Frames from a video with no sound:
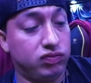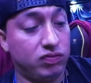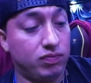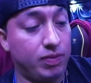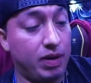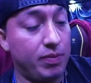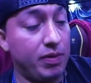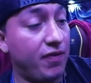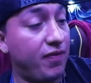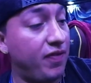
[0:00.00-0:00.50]

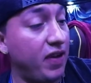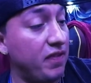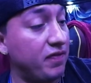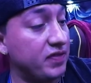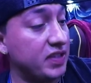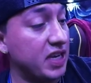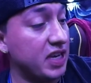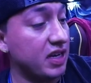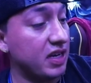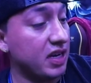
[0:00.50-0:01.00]
maybe
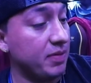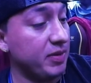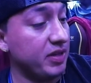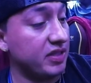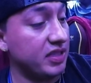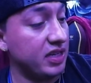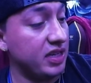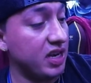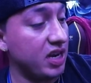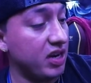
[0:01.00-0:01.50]
15 gummies
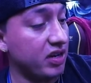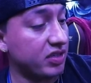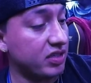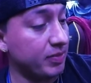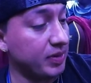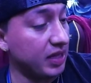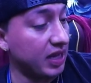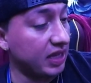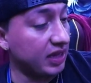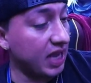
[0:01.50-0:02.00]
in here,
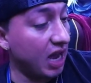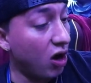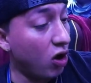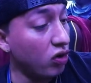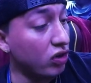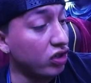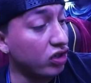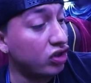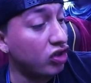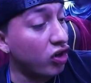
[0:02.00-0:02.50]
something like that. Oh,
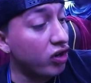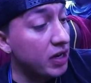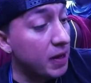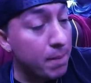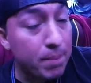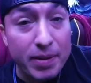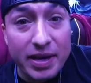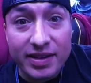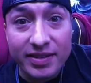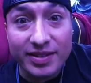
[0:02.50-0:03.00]
look, 30
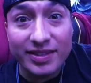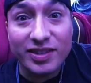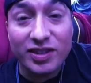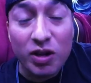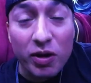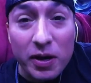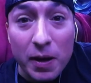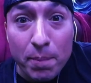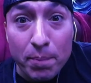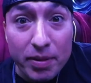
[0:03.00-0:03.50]
pieces,
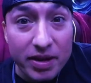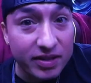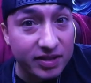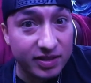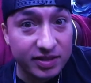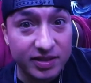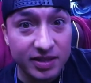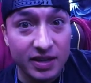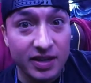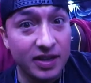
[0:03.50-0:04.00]
30
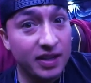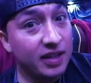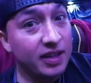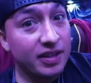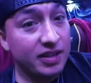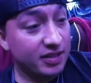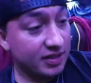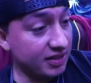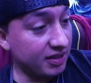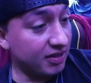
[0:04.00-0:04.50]
pieces.
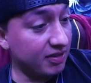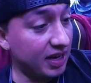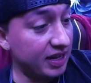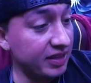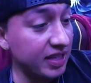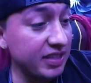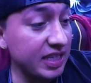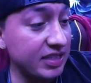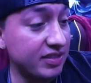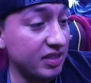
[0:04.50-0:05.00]
So I
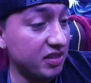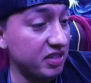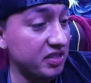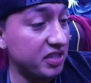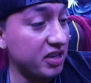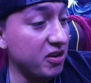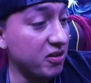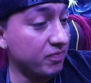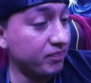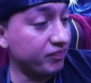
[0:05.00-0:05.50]
think that's a good
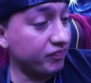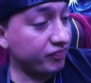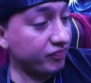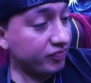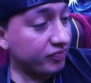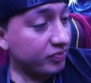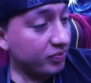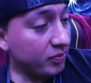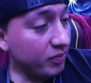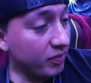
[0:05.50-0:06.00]
deal.
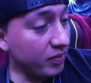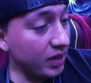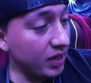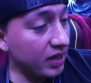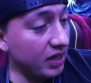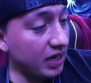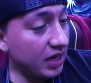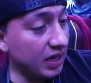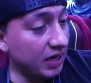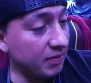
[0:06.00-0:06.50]

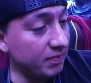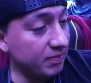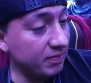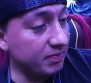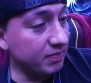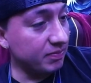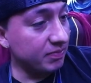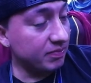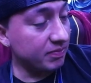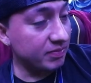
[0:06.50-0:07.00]
Um,
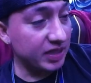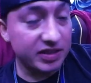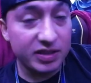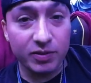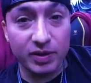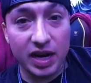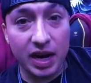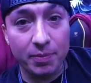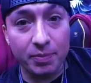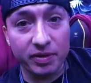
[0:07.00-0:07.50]
let's see
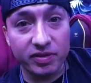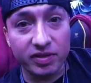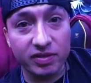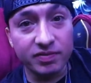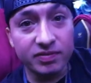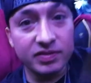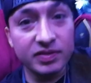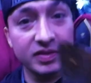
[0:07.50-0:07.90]
what happens.